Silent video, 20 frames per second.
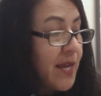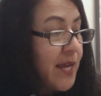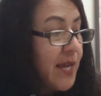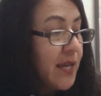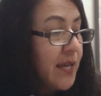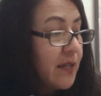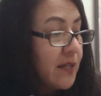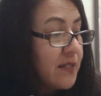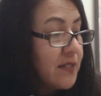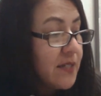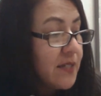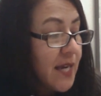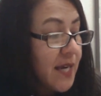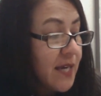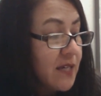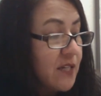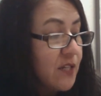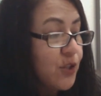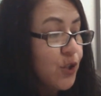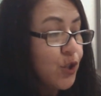It
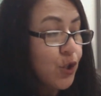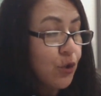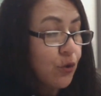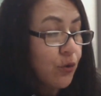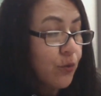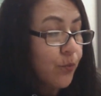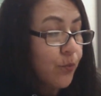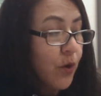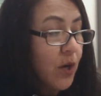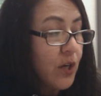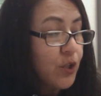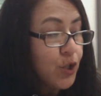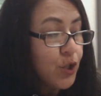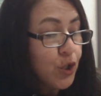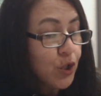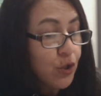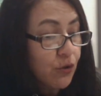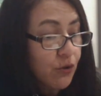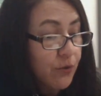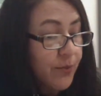contained his toothbrush,
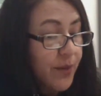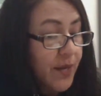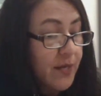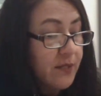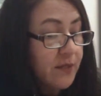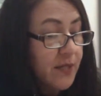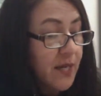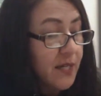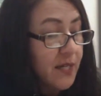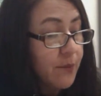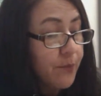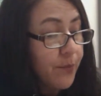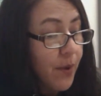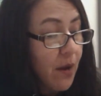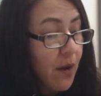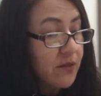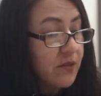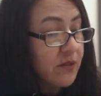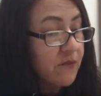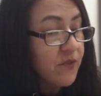toothpaste, and a
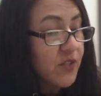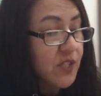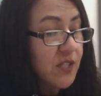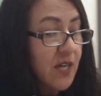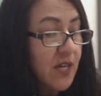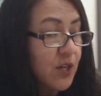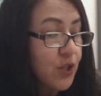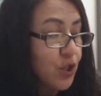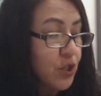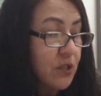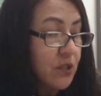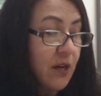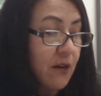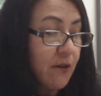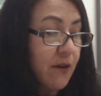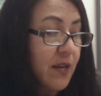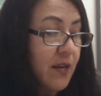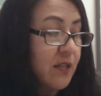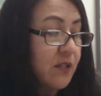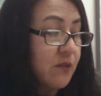box of
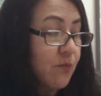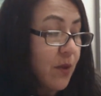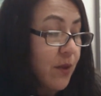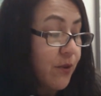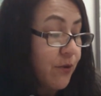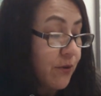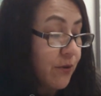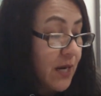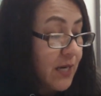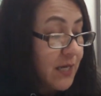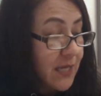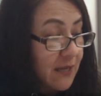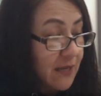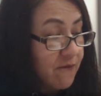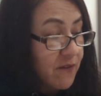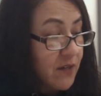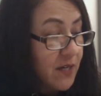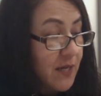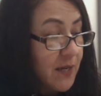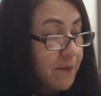stationery his mother had
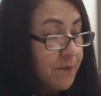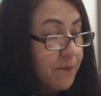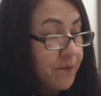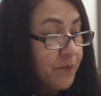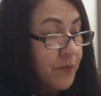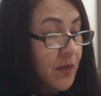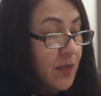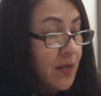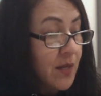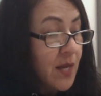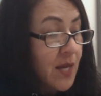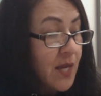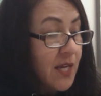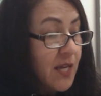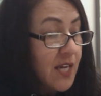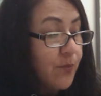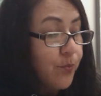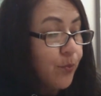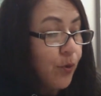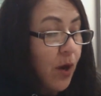given him.
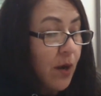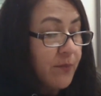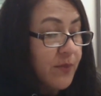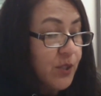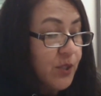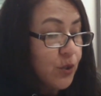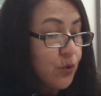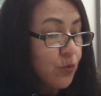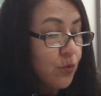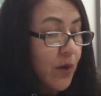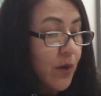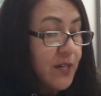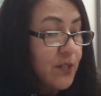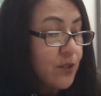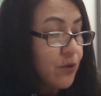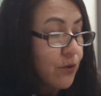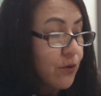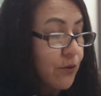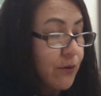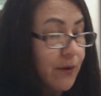He'd promised to
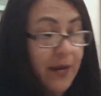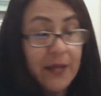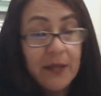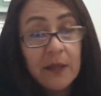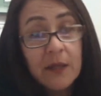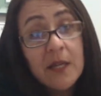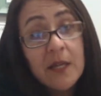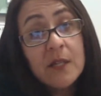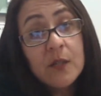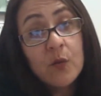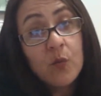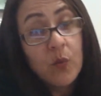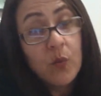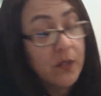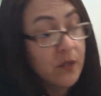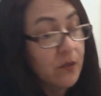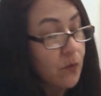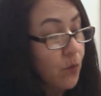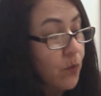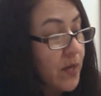write to her at least
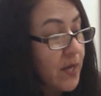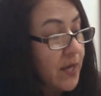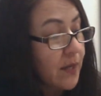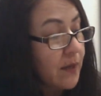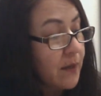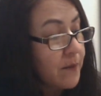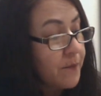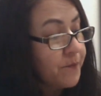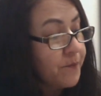once a week.